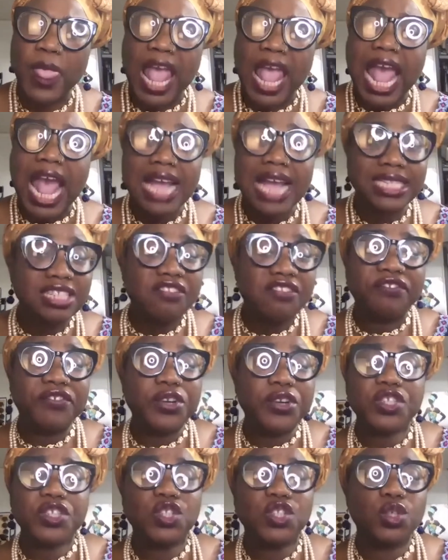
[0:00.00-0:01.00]
As the
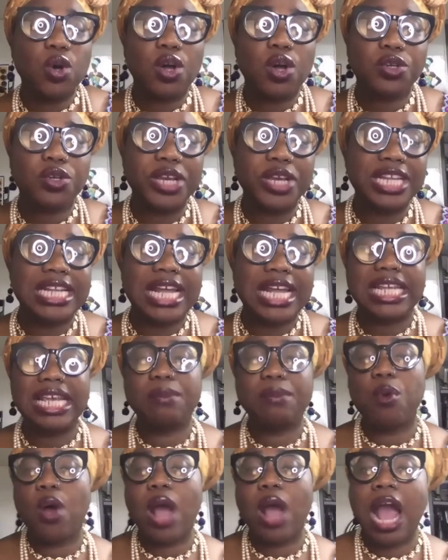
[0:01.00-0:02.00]
first daughter in an
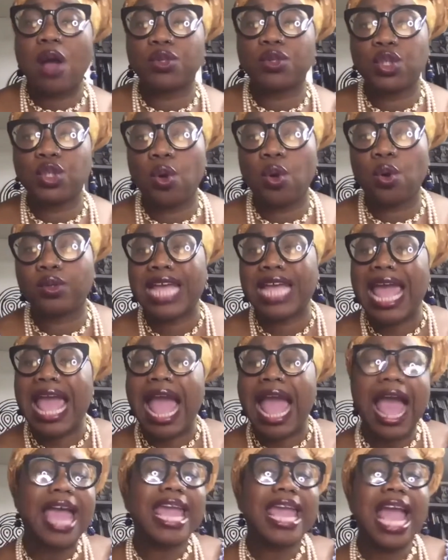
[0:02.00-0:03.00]
Igbo household,
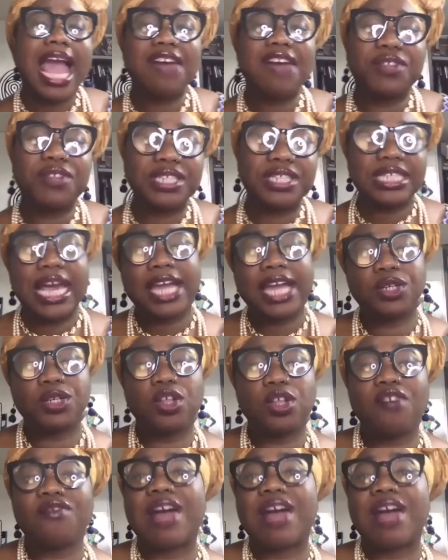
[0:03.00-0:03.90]
I have the title of